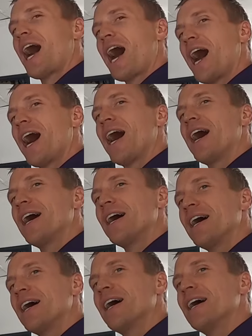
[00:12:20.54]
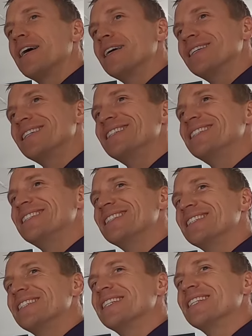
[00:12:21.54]
Mine's Peixoto in Chandler.
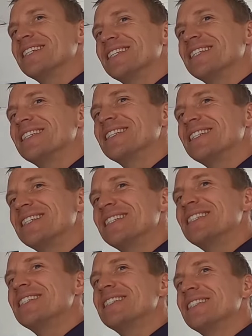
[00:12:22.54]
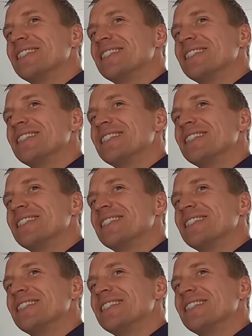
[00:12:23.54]
Okay, yeah, that was